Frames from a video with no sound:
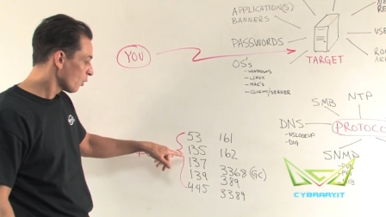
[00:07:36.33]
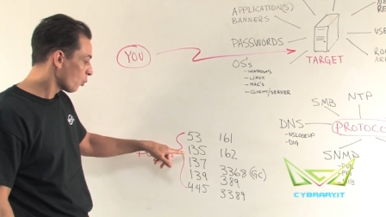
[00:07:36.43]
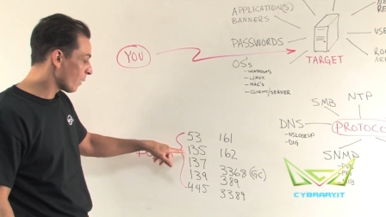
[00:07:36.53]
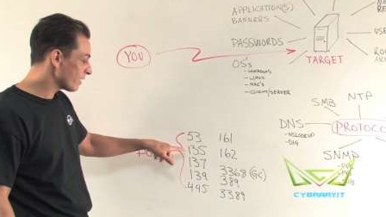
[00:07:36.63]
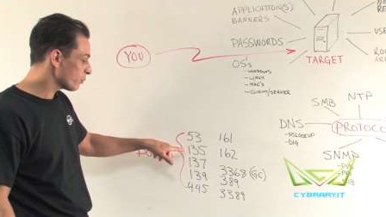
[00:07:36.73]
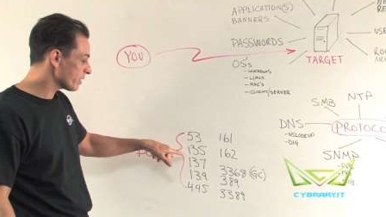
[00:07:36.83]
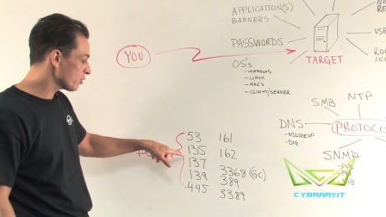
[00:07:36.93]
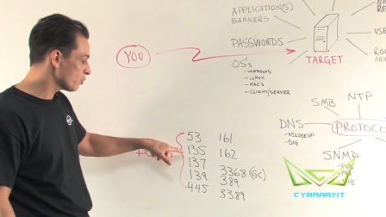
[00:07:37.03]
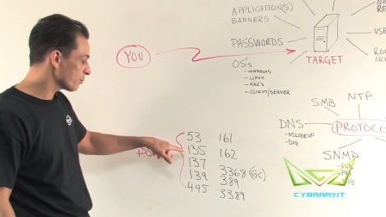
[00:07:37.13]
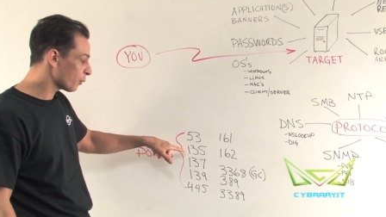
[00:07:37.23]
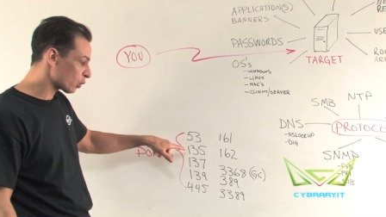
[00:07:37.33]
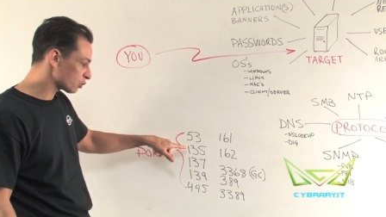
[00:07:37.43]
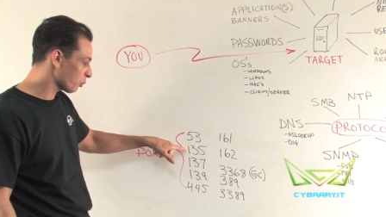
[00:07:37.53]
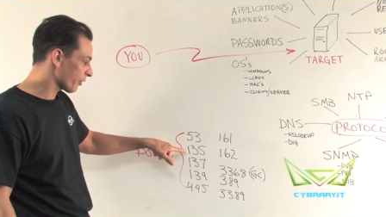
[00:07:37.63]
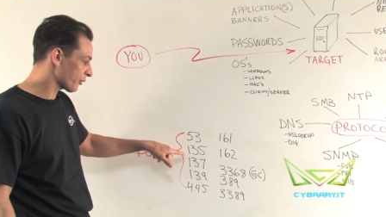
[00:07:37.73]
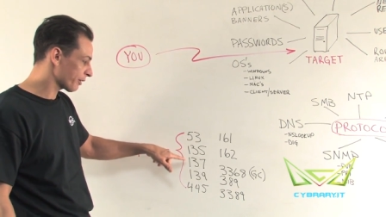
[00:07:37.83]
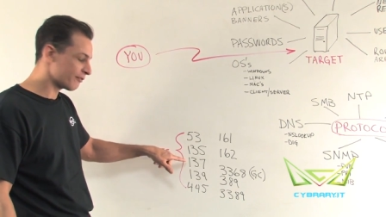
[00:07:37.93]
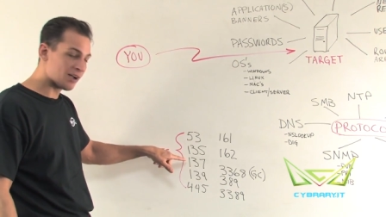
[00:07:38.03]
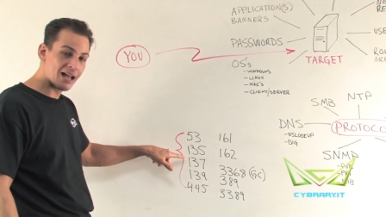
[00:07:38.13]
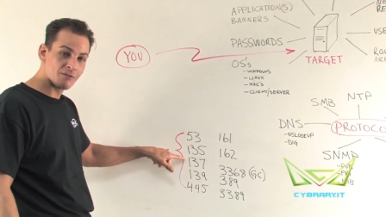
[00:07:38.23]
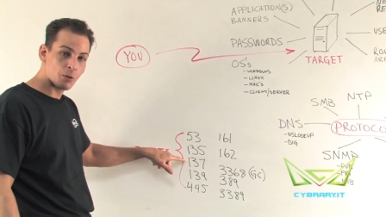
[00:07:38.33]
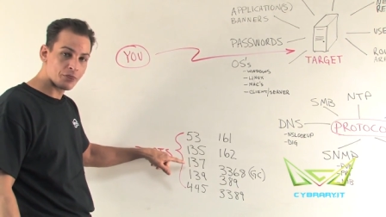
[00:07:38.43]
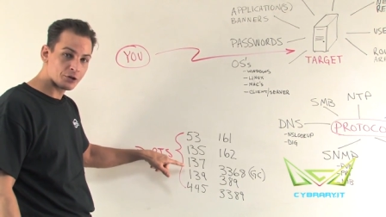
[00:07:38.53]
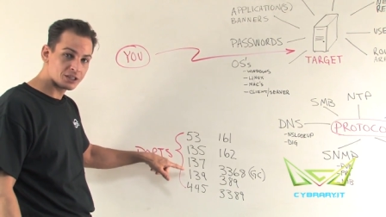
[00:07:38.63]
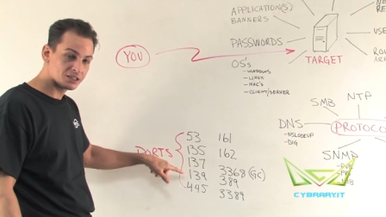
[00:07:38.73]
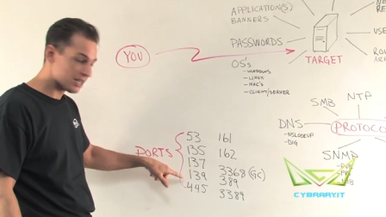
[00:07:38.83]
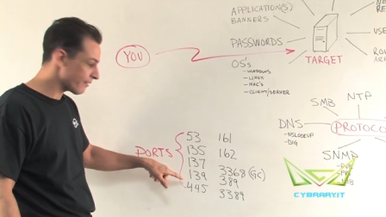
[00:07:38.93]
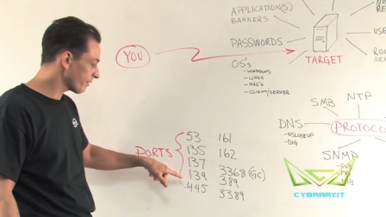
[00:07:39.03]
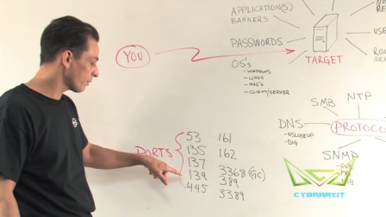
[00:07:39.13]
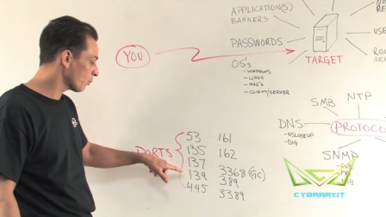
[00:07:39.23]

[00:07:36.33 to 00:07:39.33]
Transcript: When do we use ports 135, 137,